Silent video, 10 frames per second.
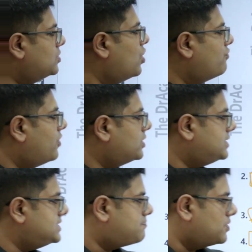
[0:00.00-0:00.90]
go for
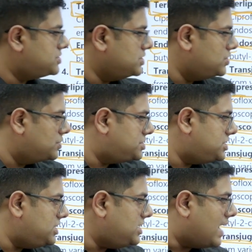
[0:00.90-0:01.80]
this procedure,
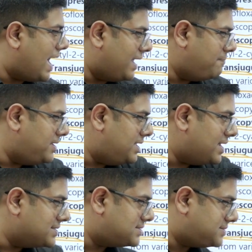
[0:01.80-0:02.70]

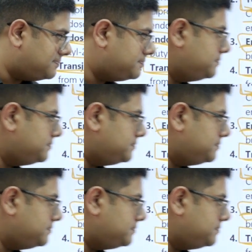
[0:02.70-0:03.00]
TIPS.